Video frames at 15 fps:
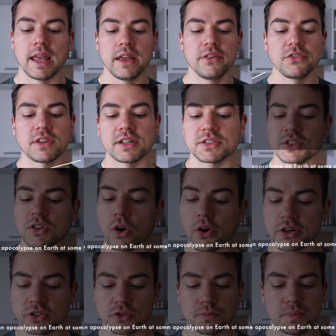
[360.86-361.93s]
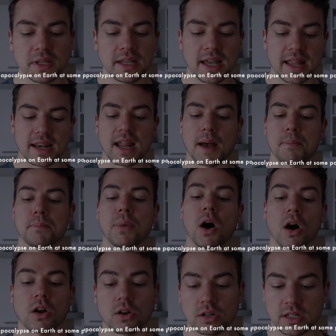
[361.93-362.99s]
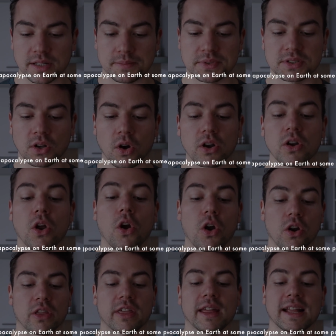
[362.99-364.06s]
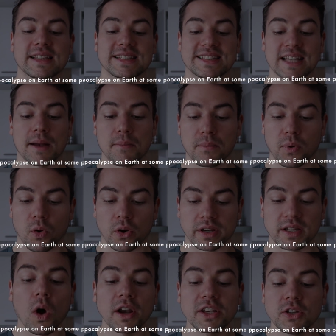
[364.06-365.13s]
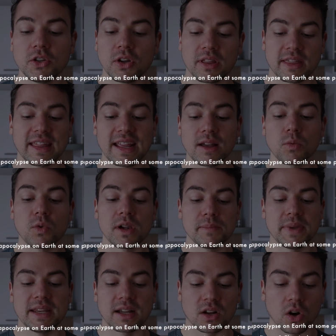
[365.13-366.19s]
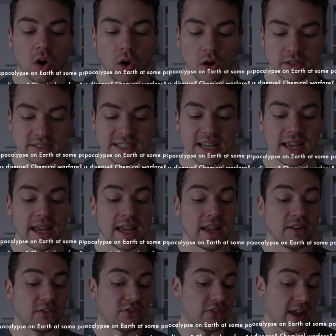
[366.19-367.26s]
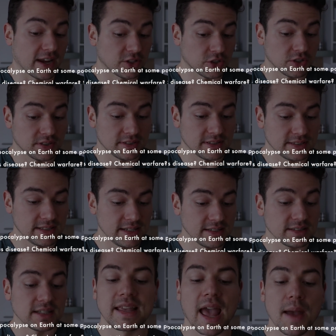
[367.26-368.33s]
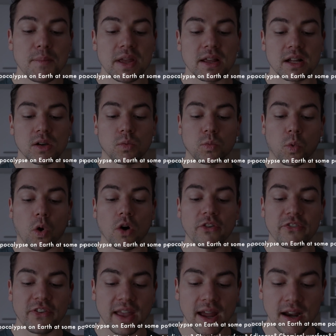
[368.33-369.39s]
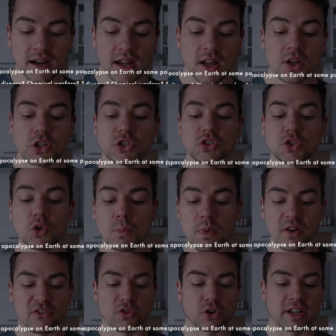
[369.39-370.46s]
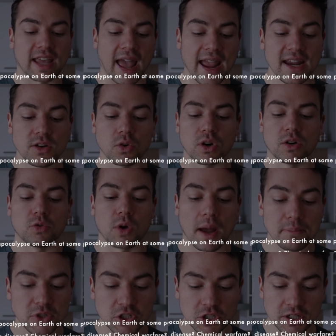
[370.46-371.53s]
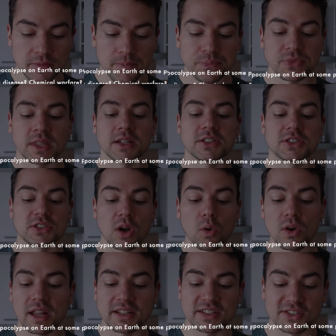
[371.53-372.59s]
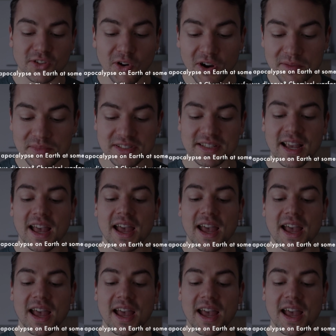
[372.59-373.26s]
If there's going to be an apocalypse on Earth at some point, what do you think will be the cause? Infectious disease, chemical warfare, super volcano eruption, solar storms,